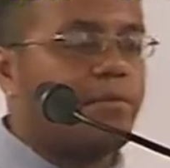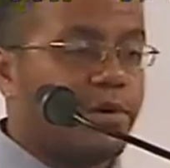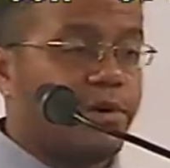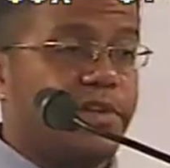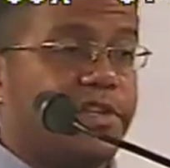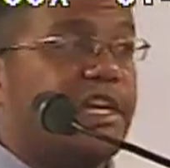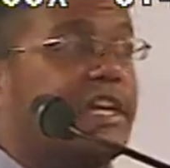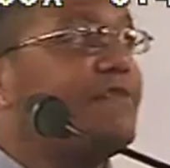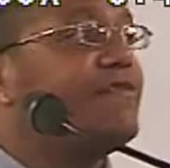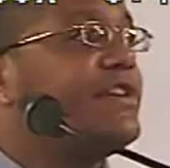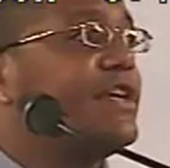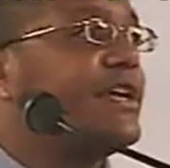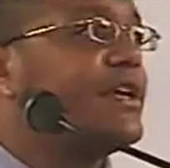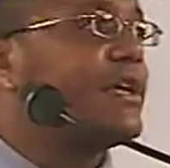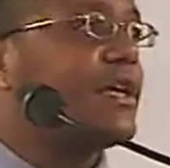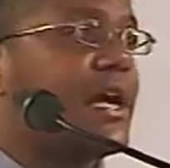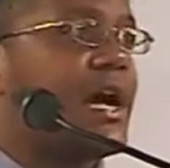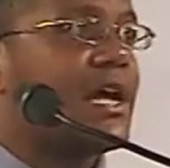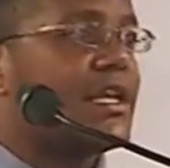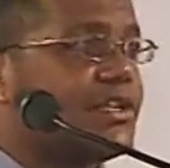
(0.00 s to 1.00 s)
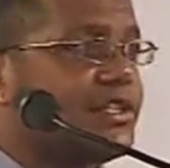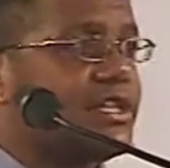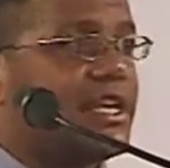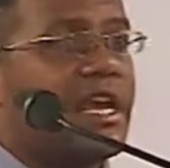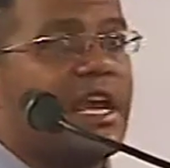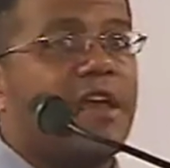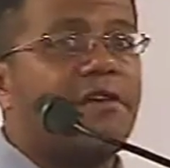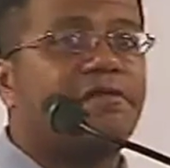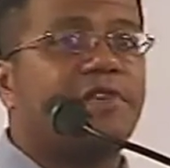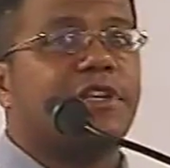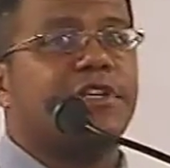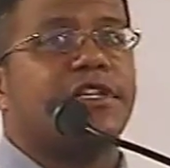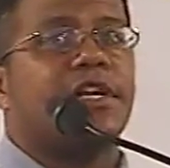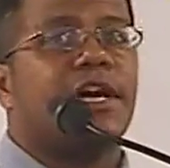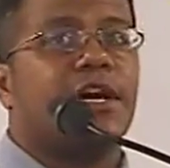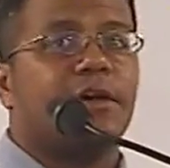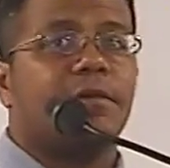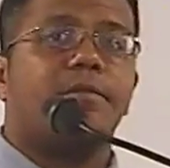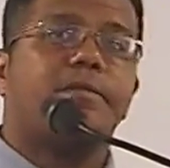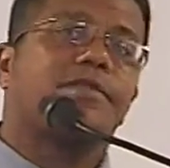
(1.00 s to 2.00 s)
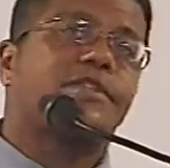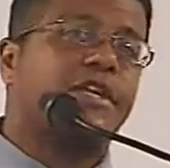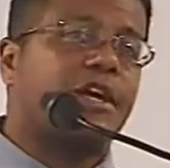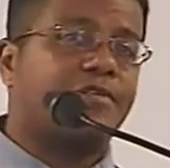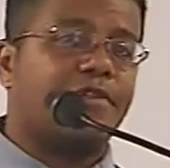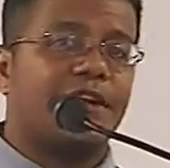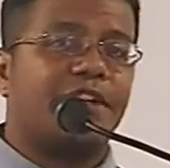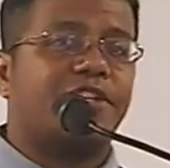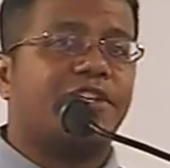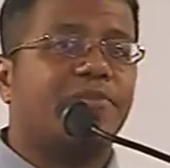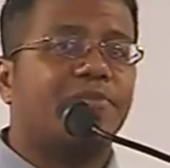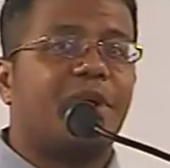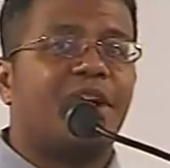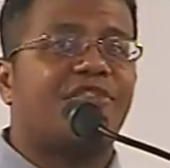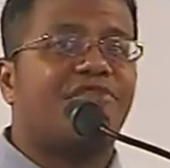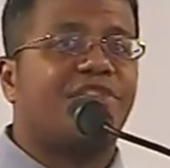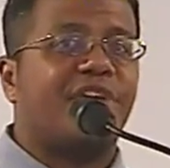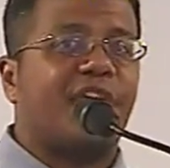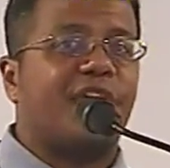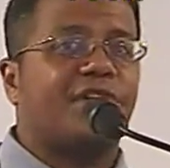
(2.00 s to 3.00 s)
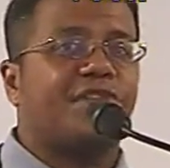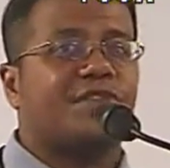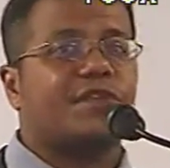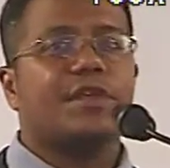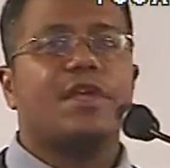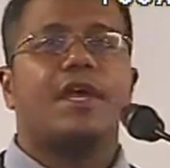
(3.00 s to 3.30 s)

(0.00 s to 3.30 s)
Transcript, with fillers: believed it, got saved, and taught salvation by faith